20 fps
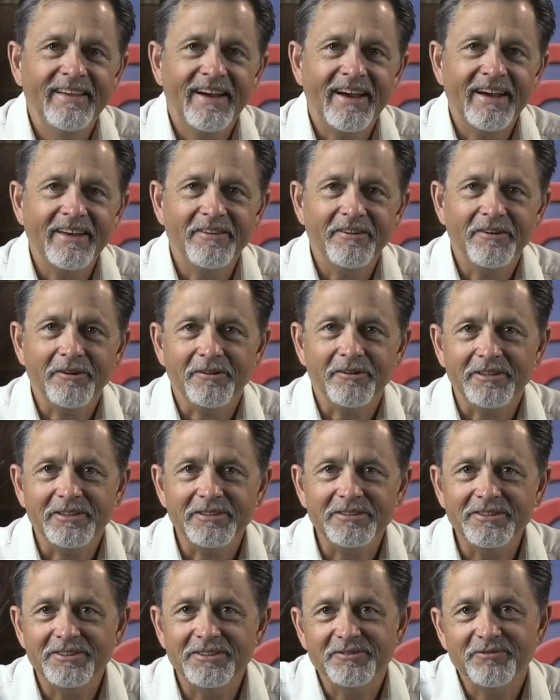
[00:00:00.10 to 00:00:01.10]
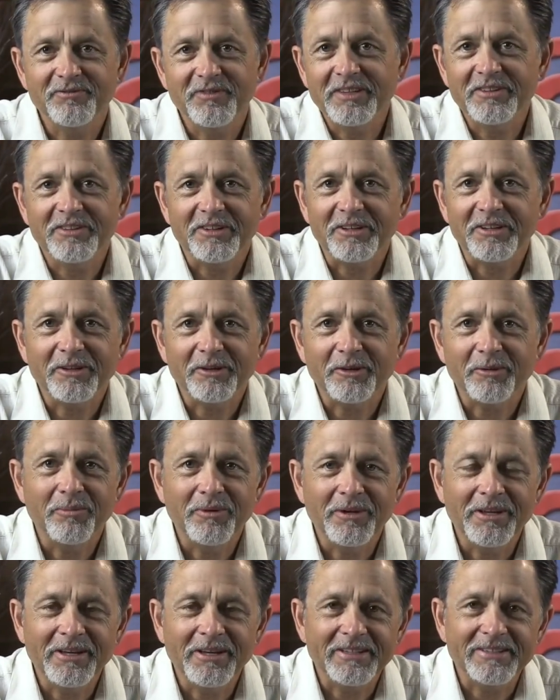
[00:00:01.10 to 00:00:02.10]
Hi there, let's visit a little
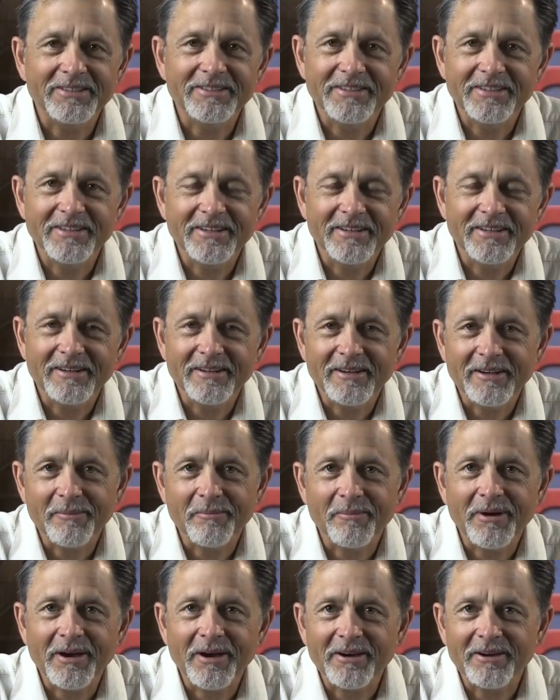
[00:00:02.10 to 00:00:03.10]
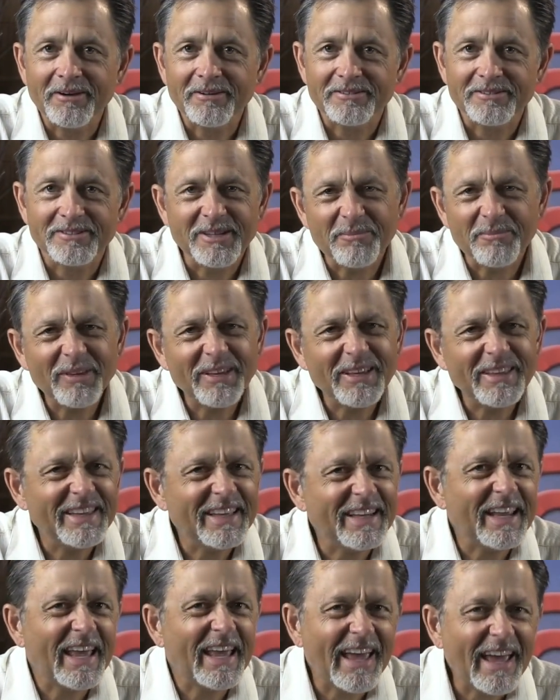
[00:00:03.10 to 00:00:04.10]
bit uh, about something
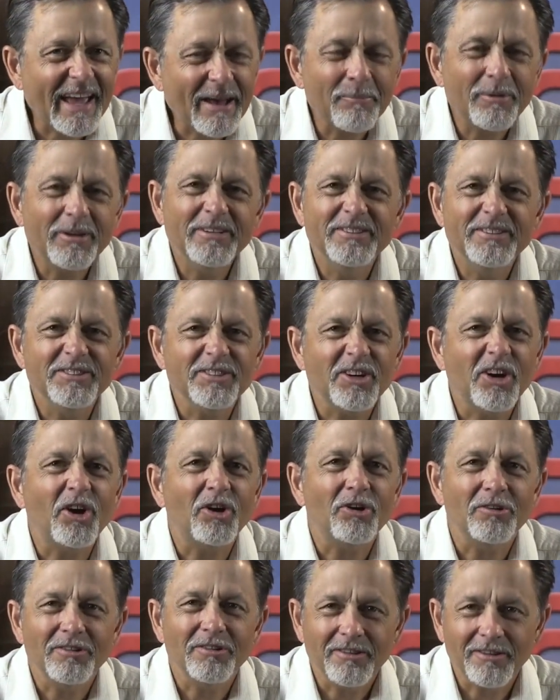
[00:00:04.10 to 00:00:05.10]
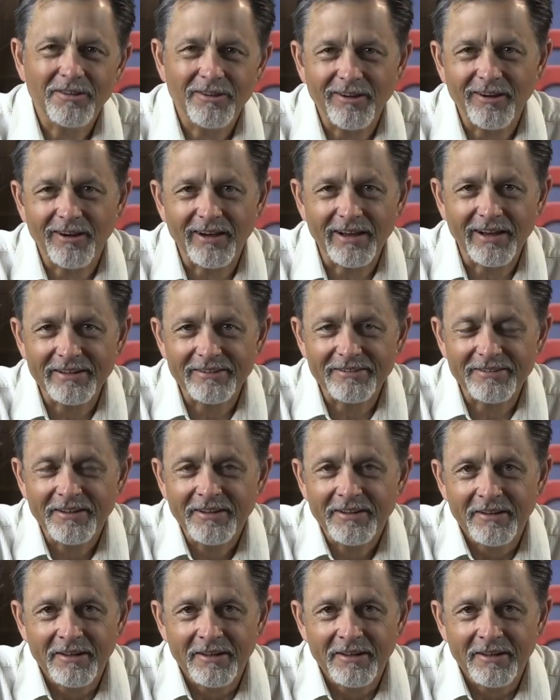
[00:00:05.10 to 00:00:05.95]
that happens a lot